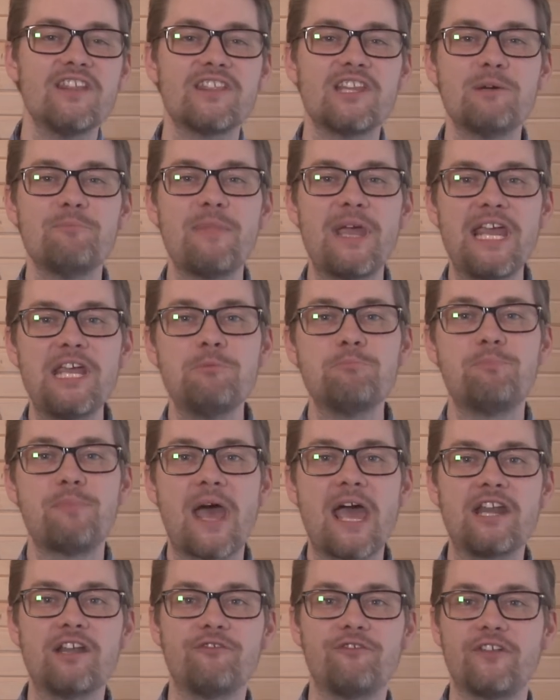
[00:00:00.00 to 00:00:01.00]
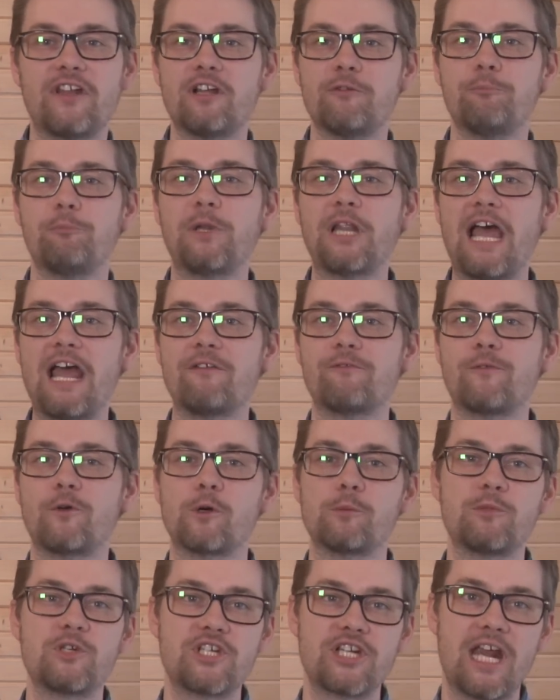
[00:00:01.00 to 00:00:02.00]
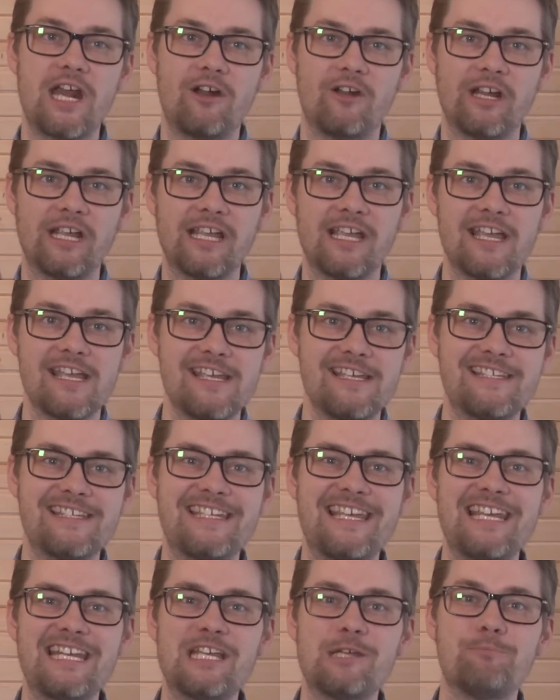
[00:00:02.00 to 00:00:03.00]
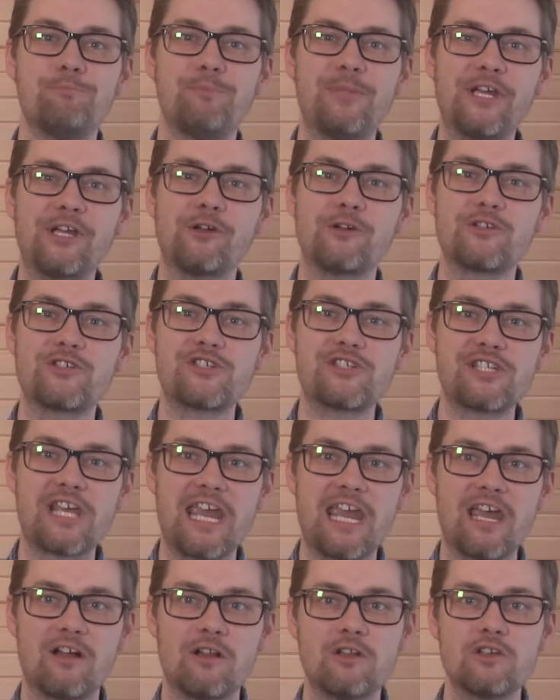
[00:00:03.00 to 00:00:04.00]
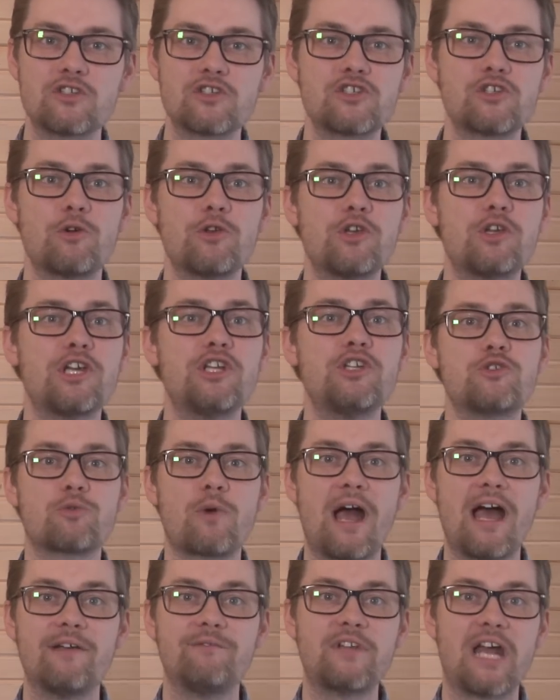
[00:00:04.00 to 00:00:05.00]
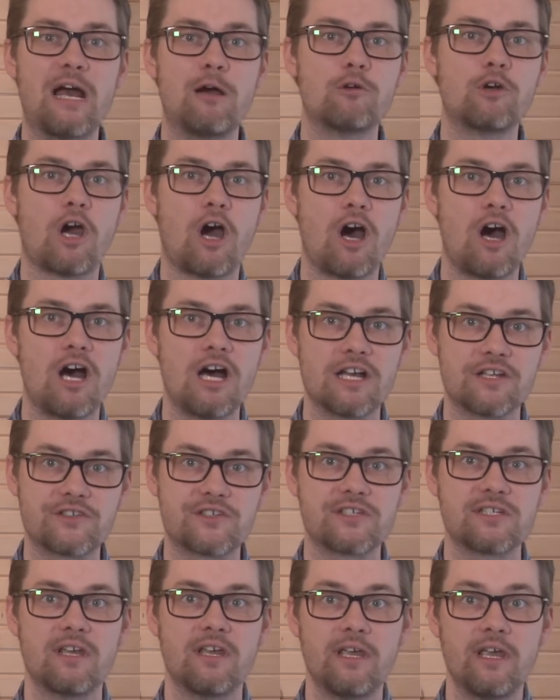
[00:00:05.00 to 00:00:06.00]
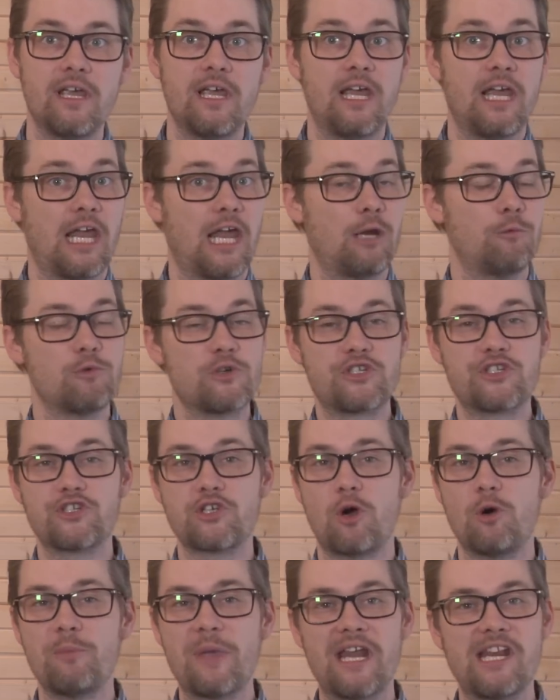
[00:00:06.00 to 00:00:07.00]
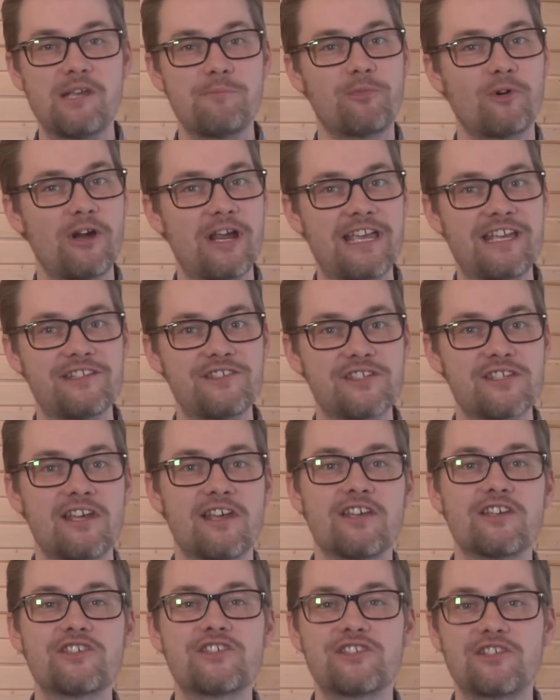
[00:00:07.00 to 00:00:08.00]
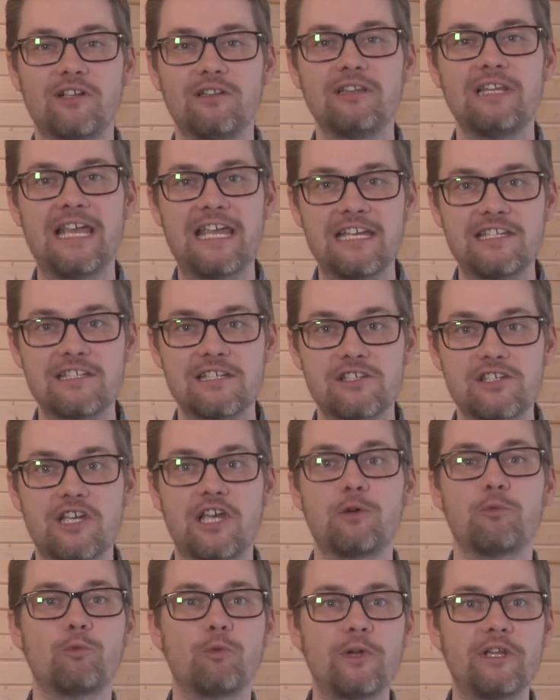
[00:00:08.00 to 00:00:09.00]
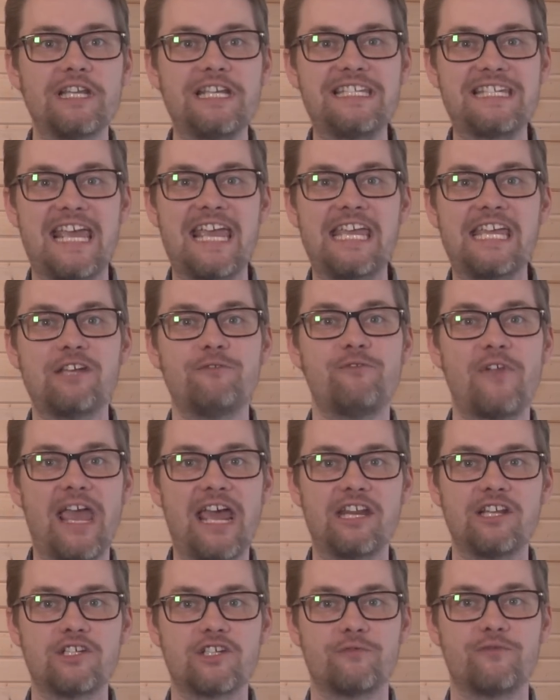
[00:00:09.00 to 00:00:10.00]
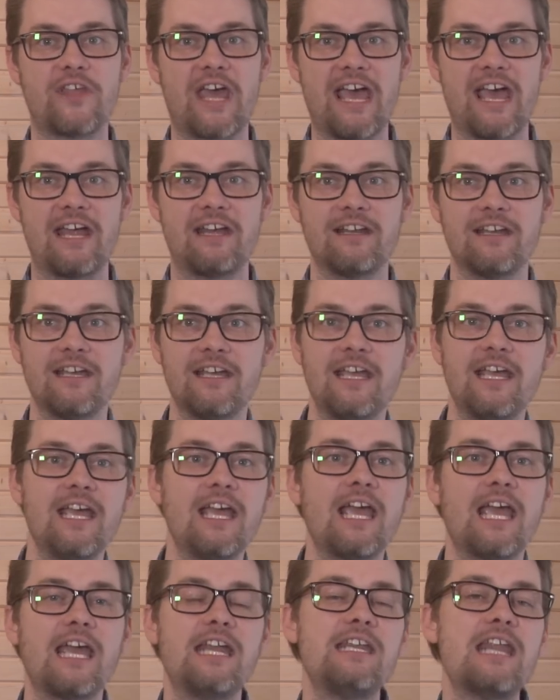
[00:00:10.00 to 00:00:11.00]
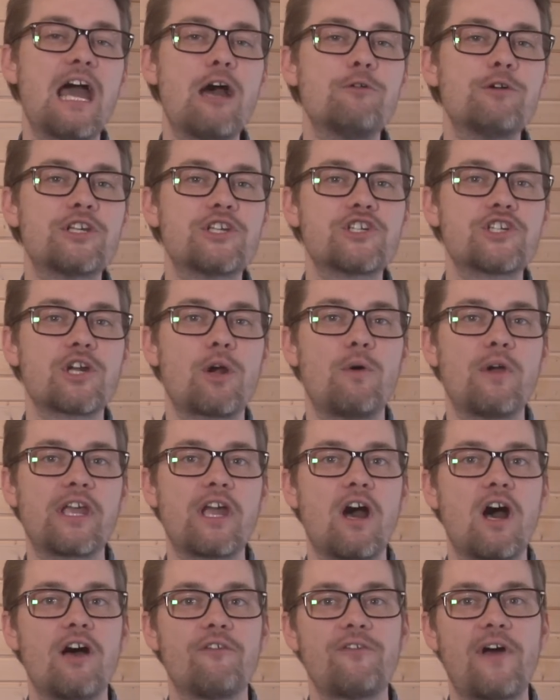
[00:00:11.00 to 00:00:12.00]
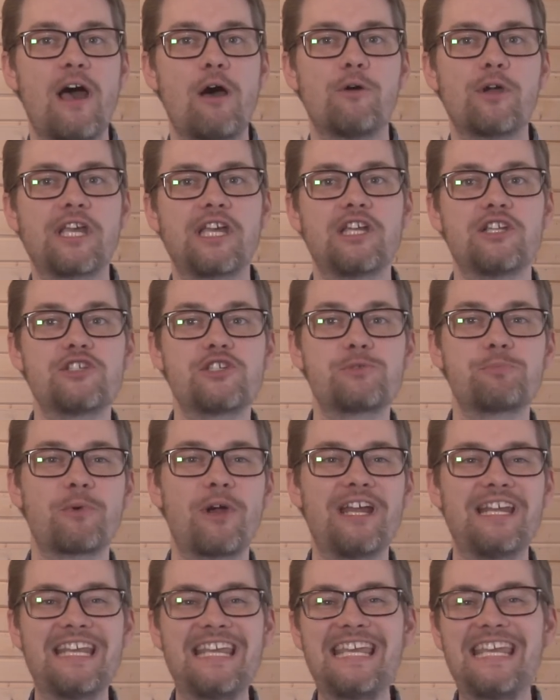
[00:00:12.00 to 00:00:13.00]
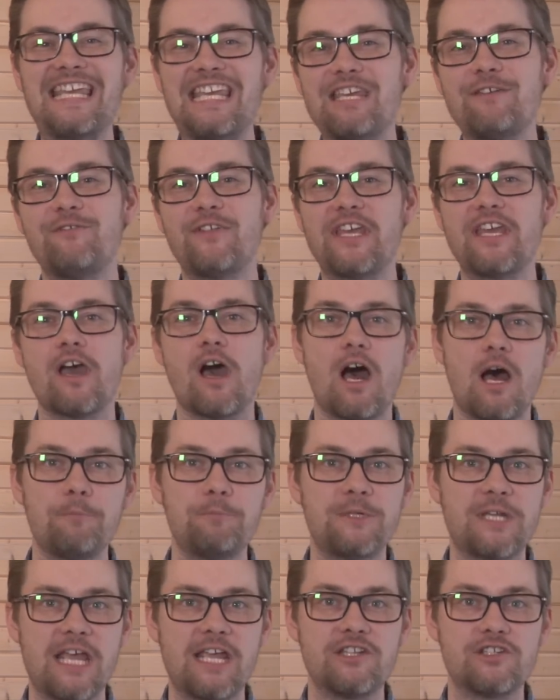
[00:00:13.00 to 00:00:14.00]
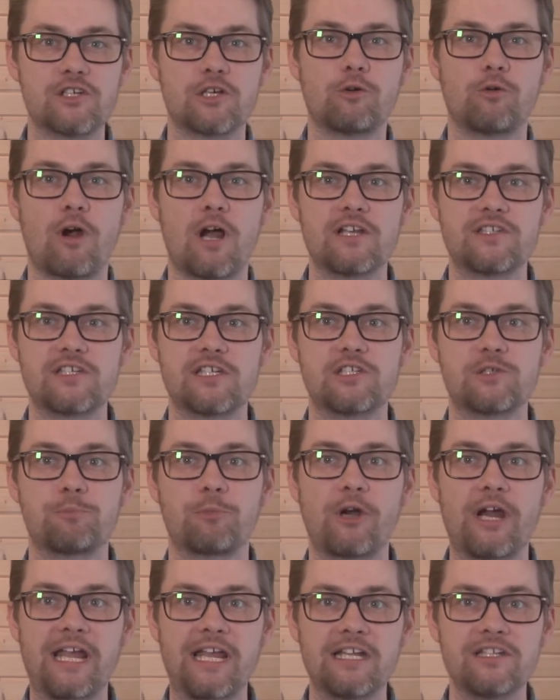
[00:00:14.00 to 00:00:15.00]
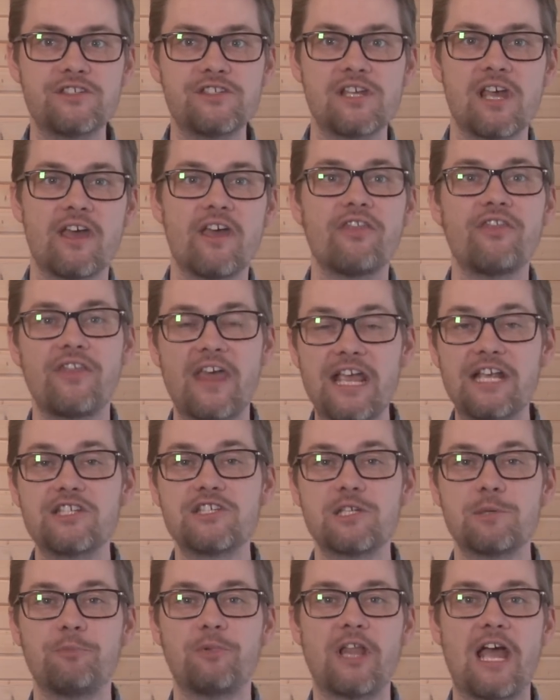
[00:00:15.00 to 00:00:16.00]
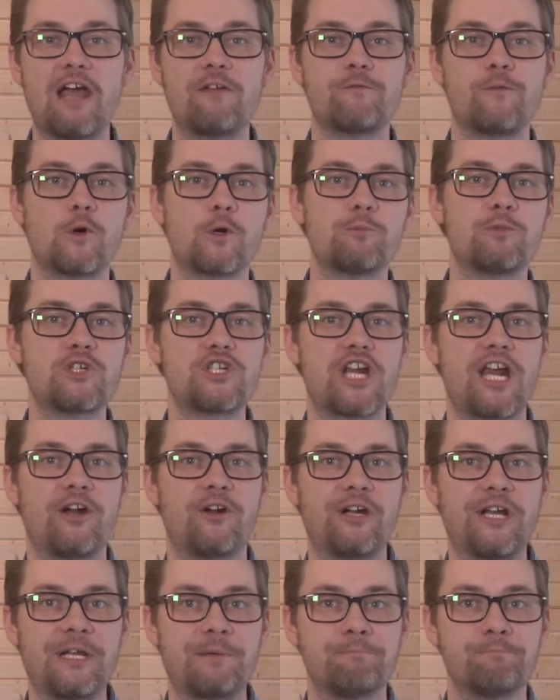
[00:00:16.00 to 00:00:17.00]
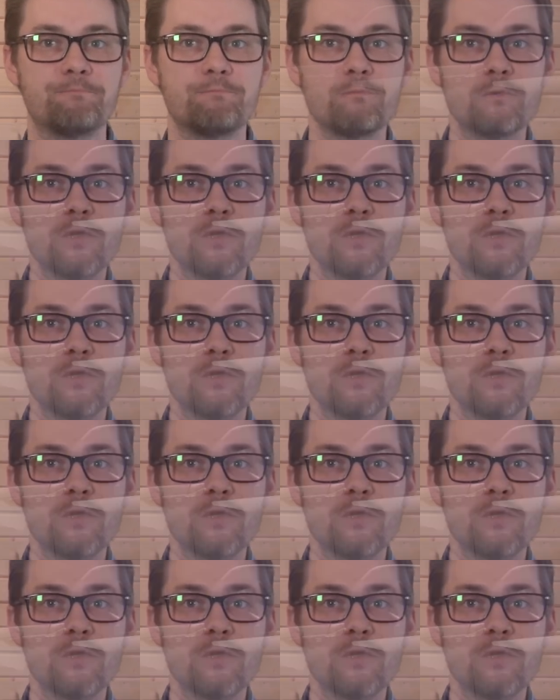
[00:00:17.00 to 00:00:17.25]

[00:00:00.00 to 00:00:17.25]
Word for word: The main benefit of platform sharing is getting bigger scale so you drive down costs. And with so many brands, Stellantis can really take advantage of that. And now it's showing off how it can spread EV updates across its brands thanks to platform sharing.